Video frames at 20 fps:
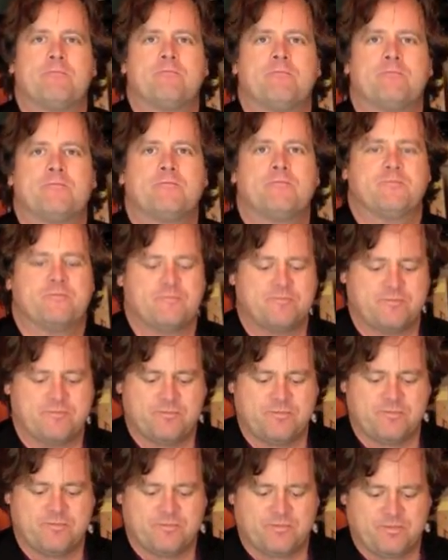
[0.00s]

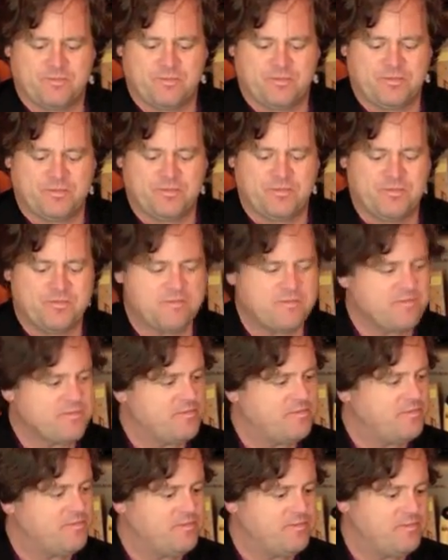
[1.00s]

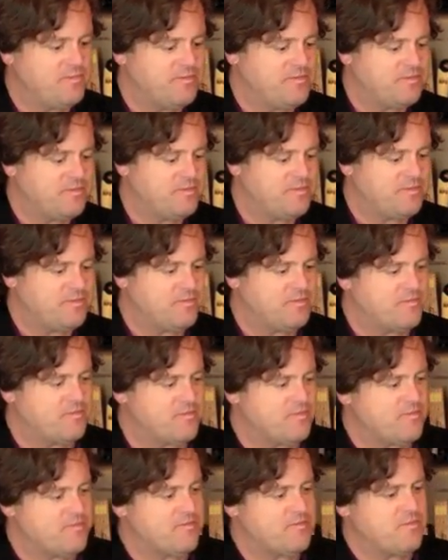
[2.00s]

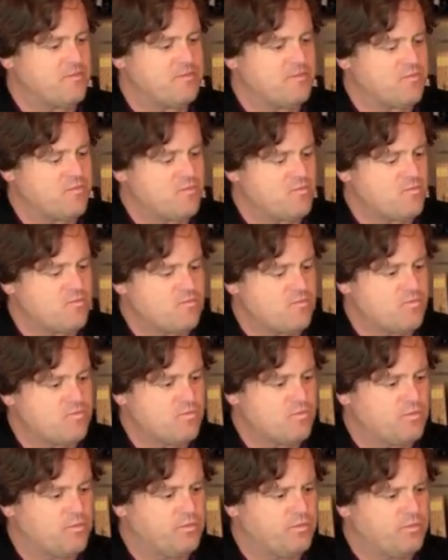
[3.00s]

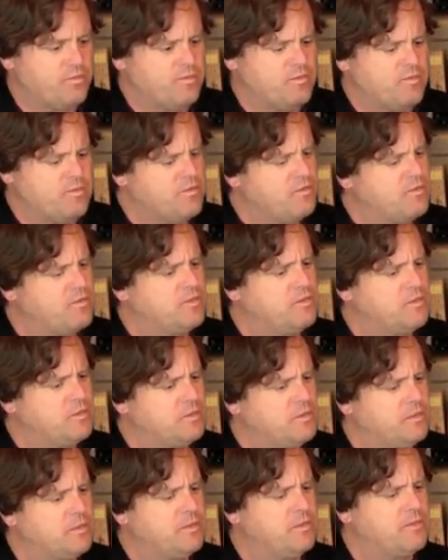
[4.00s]

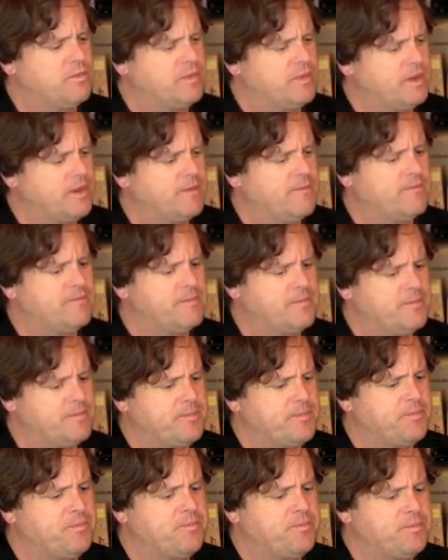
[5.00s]

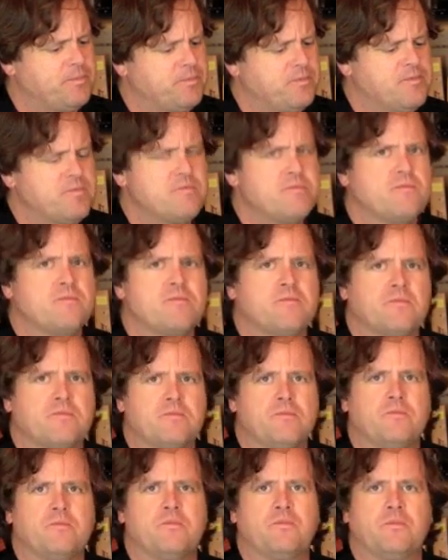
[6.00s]

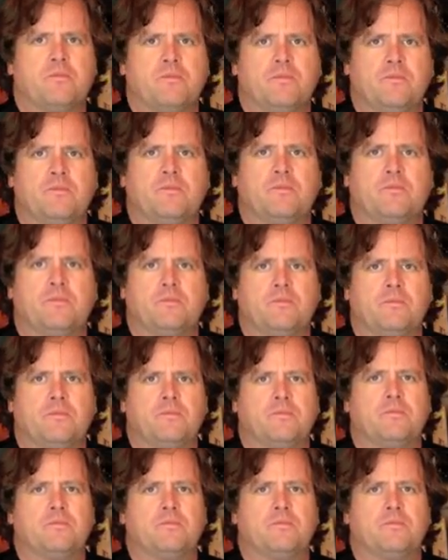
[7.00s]
This person isn't speaking.